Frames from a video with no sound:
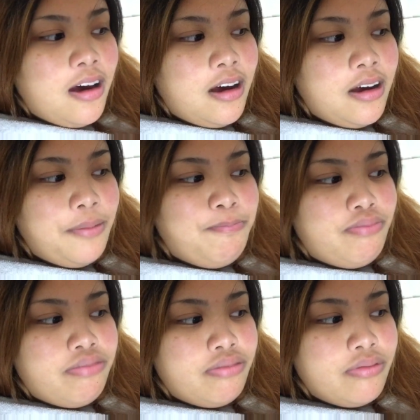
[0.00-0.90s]
uh,
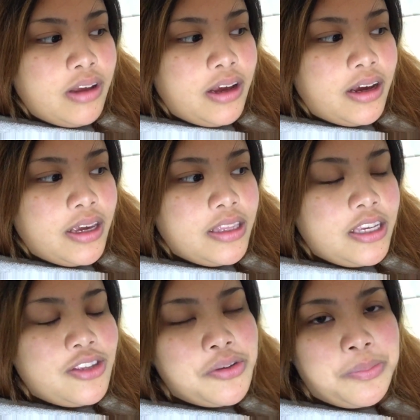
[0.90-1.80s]
pff, I
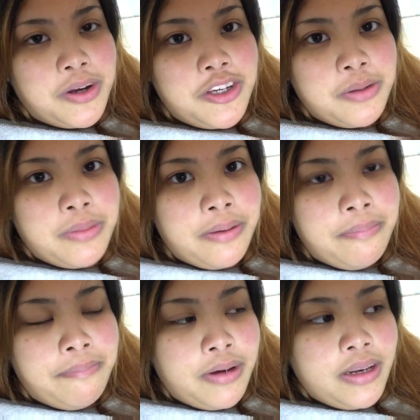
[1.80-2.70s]
need to budget my
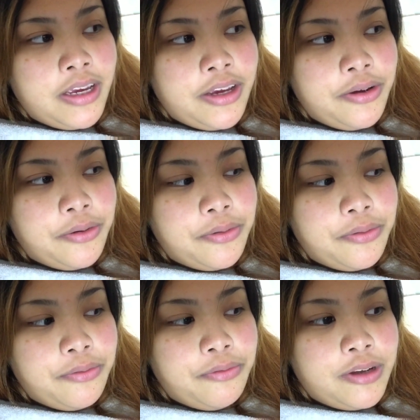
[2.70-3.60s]
money
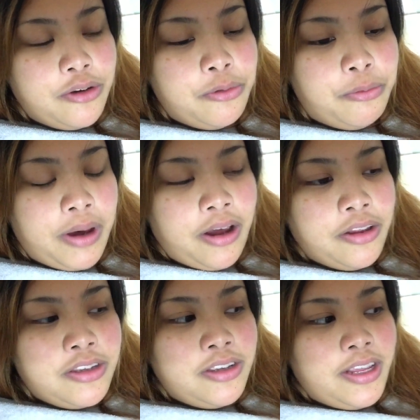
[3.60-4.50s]
real
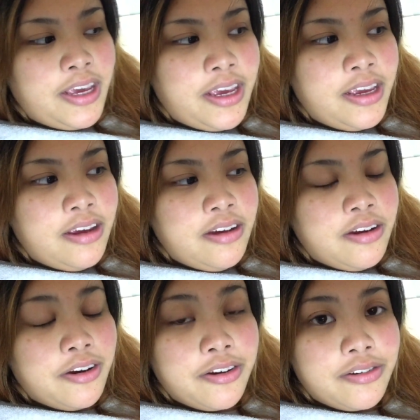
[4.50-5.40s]
well today
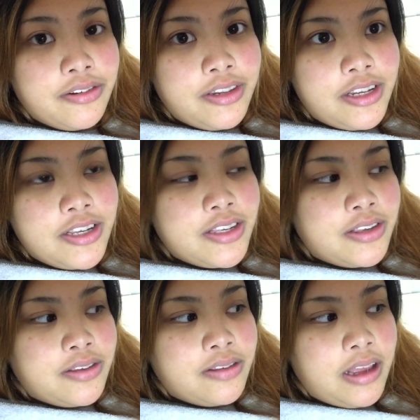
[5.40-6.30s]
or
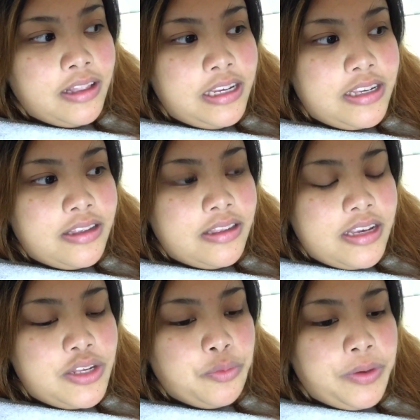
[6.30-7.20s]
this at least
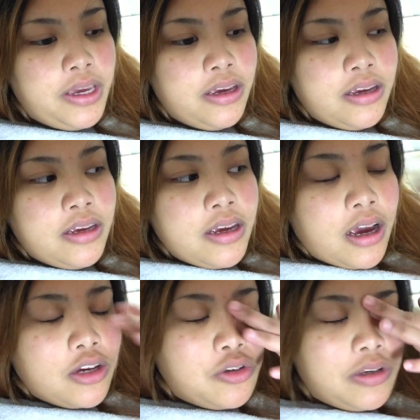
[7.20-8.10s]
this week
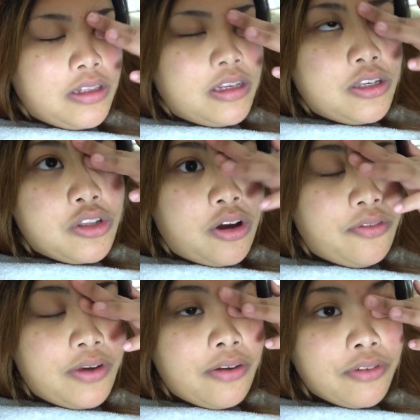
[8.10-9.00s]
actually list
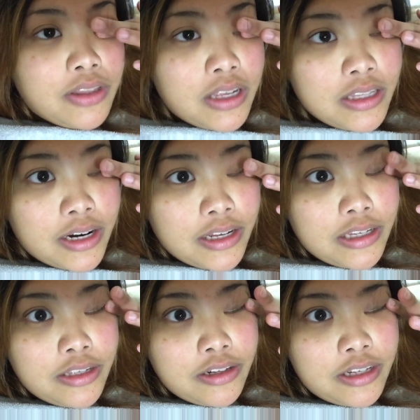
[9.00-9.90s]
off everything that i
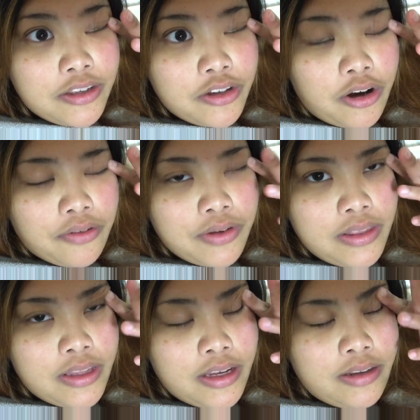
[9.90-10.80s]
need to list off
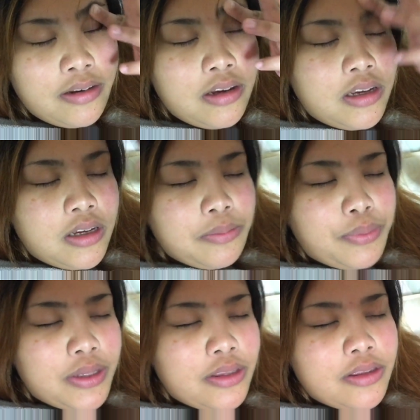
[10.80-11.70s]
and then
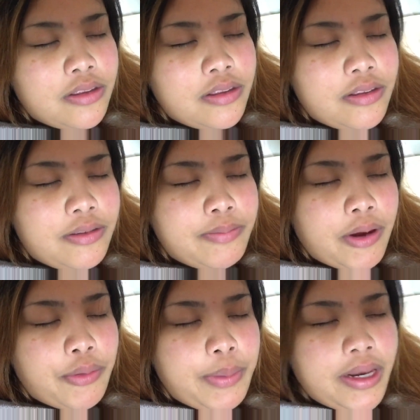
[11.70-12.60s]
put
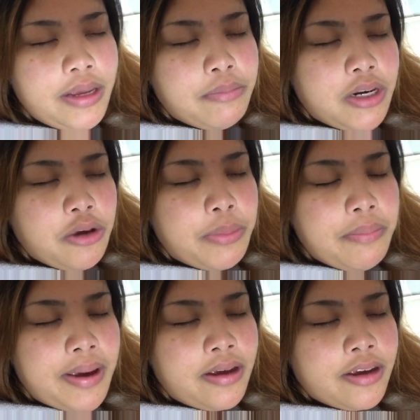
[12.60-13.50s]
my remaining money on my
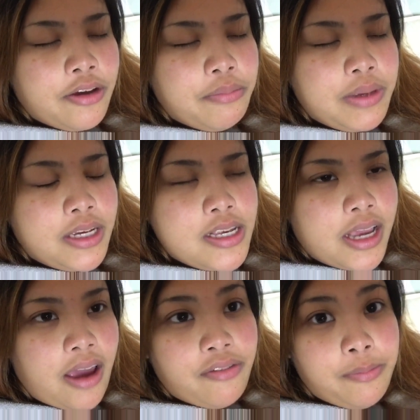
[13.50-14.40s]
bank account because I
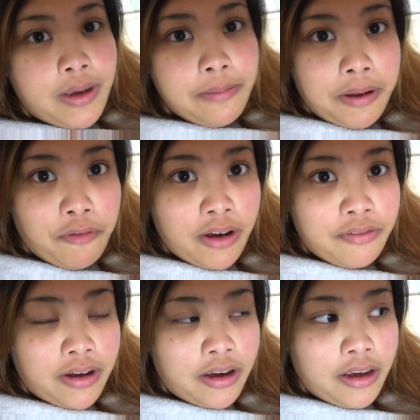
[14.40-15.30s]
haven't paid my
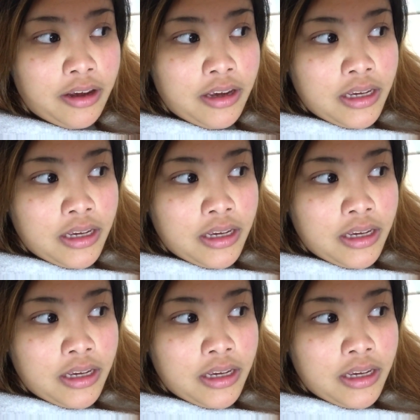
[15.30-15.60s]
Wi-Fi